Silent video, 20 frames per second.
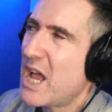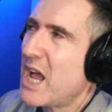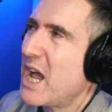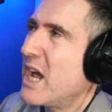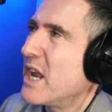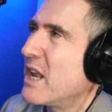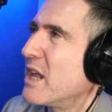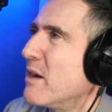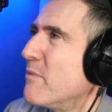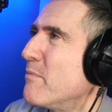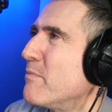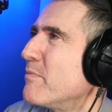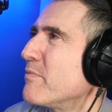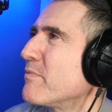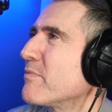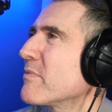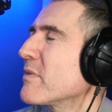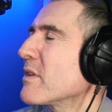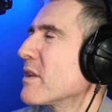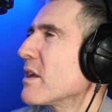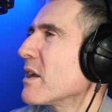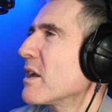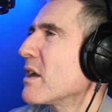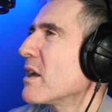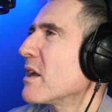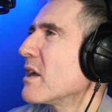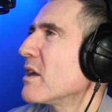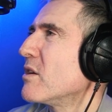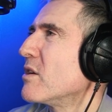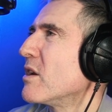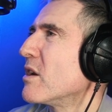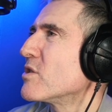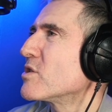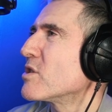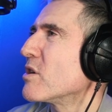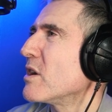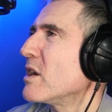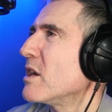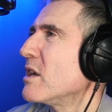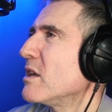And, you know,
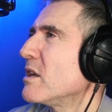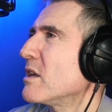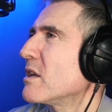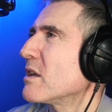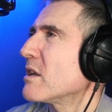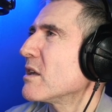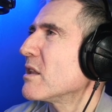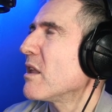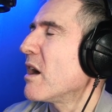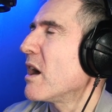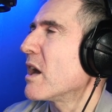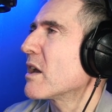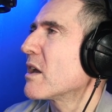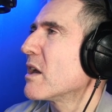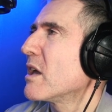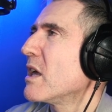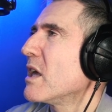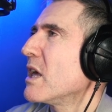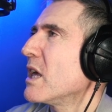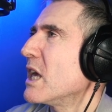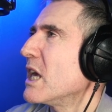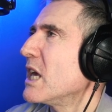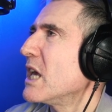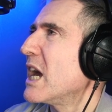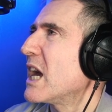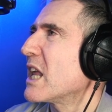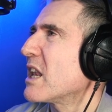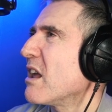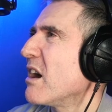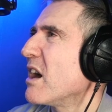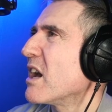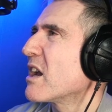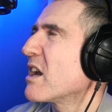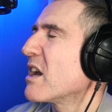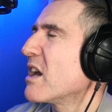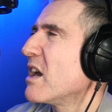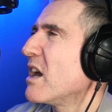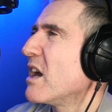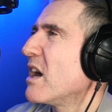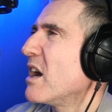so he had like
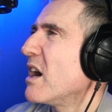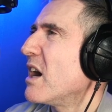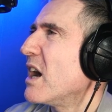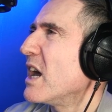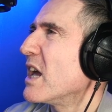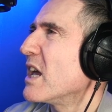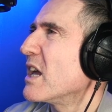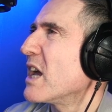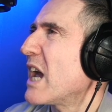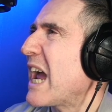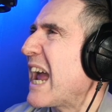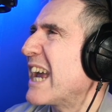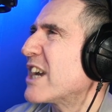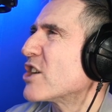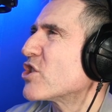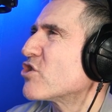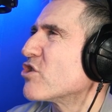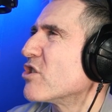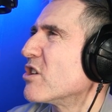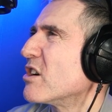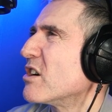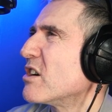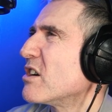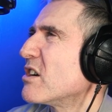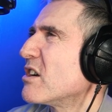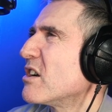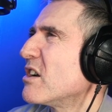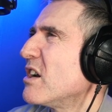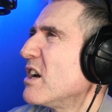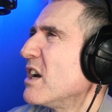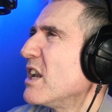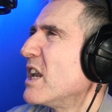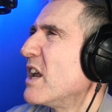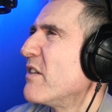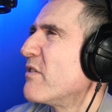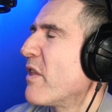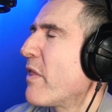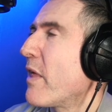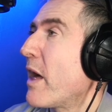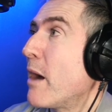a extra
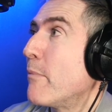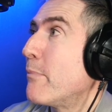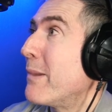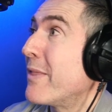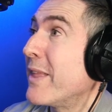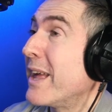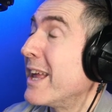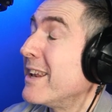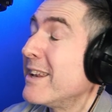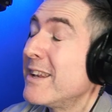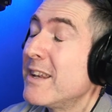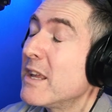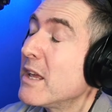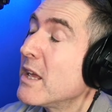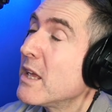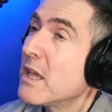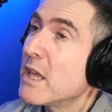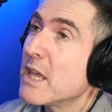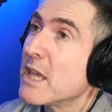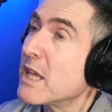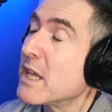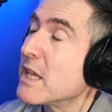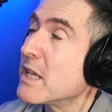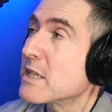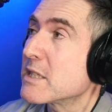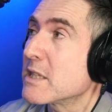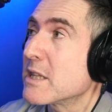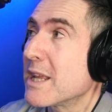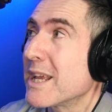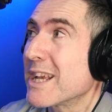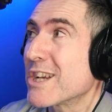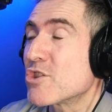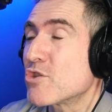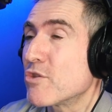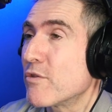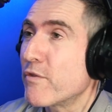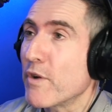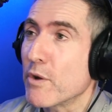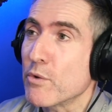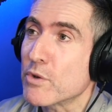level of that, but then he is an
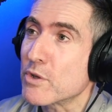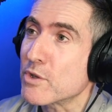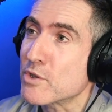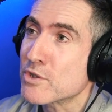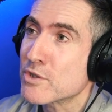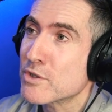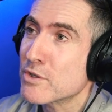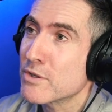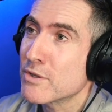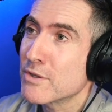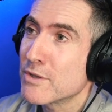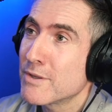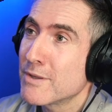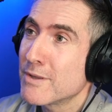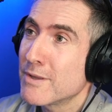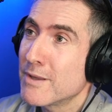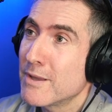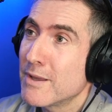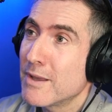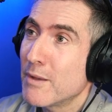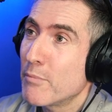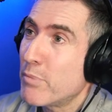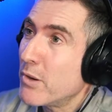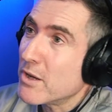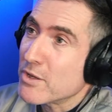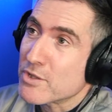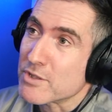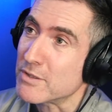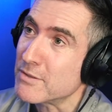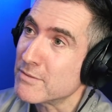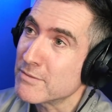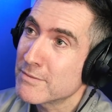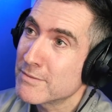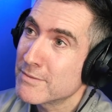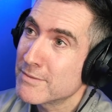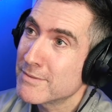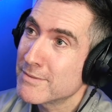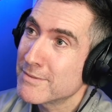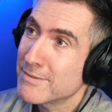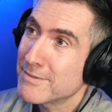extra focused person,
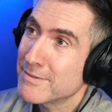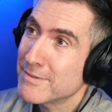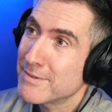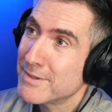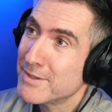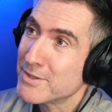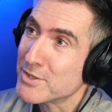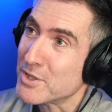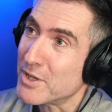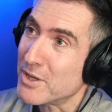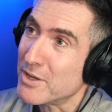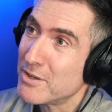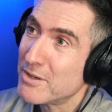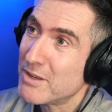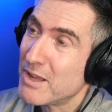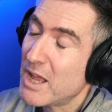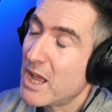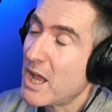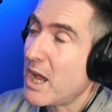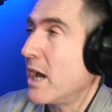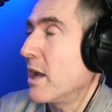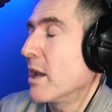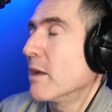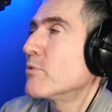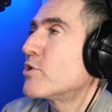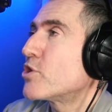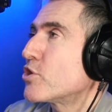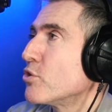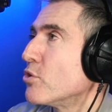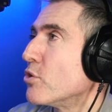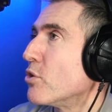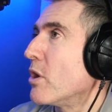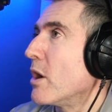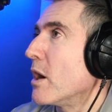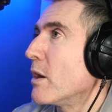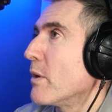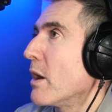you know? And I'm sure